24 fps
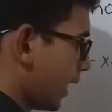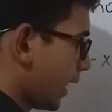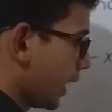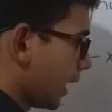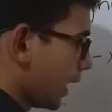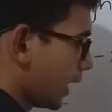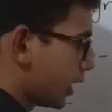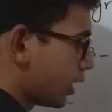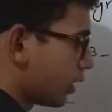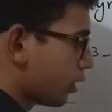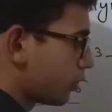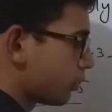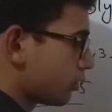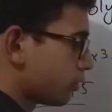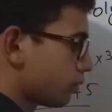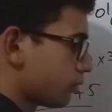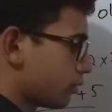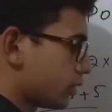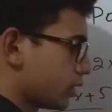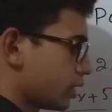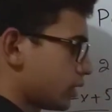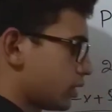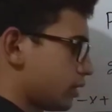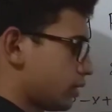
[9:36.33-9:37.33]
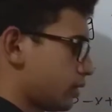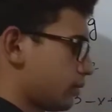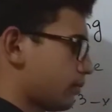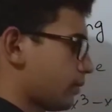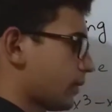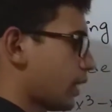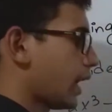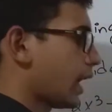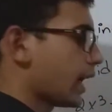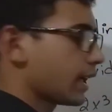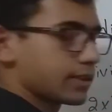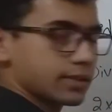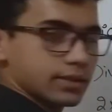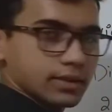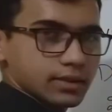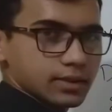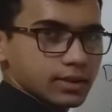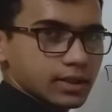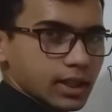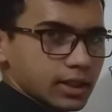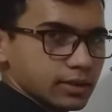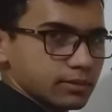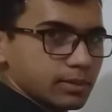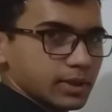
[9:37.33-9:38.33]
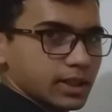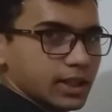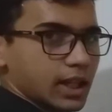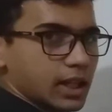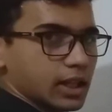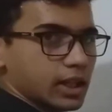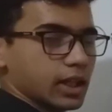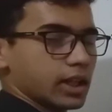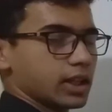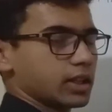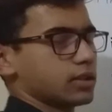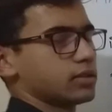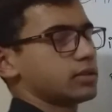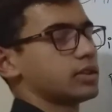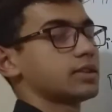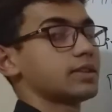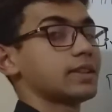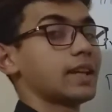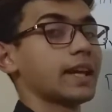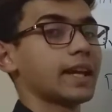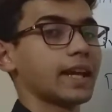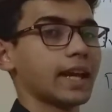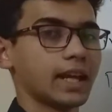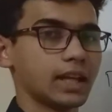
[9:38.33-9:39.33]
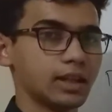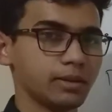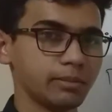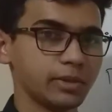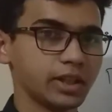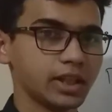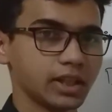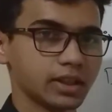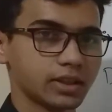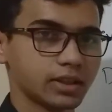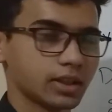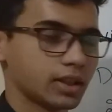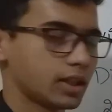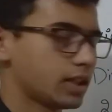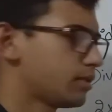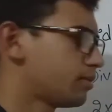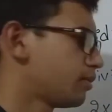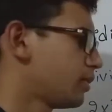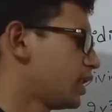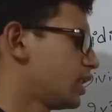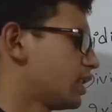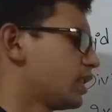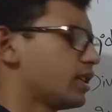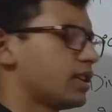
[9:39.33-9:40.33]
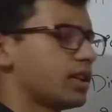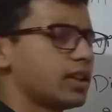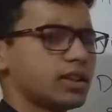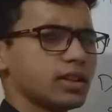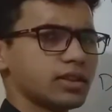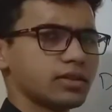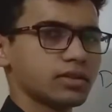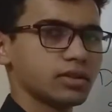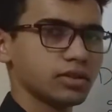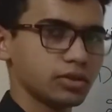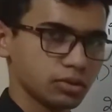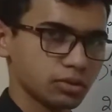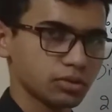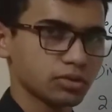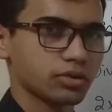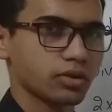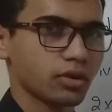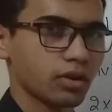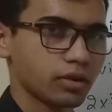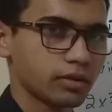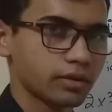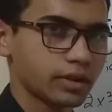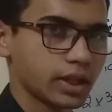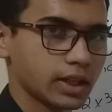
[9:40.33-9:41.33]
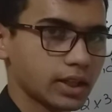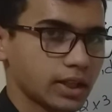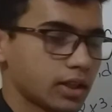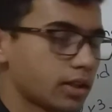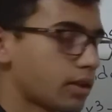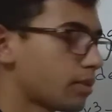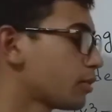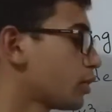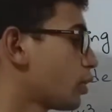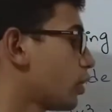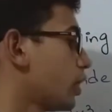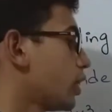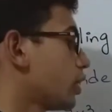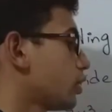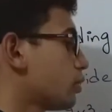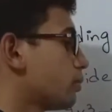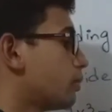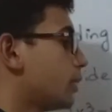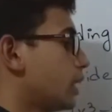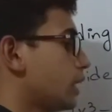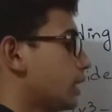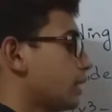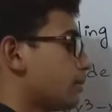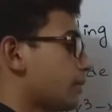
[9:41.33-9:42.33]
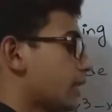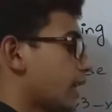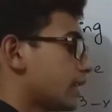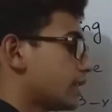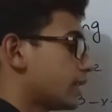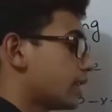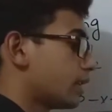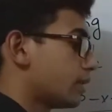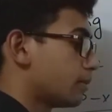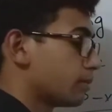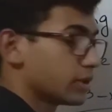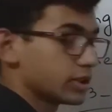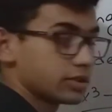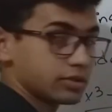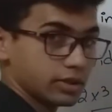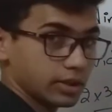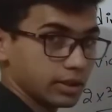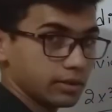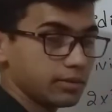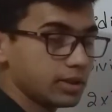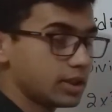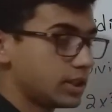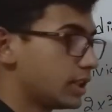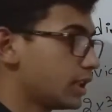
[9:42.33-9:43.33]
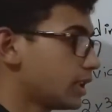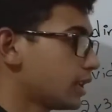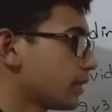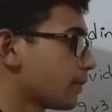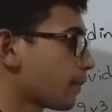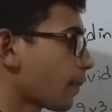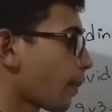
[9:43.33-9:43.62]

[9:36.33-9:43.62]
And now x has been just like eliminated, it is used already. Now I'm going to multiply the number 3 with it.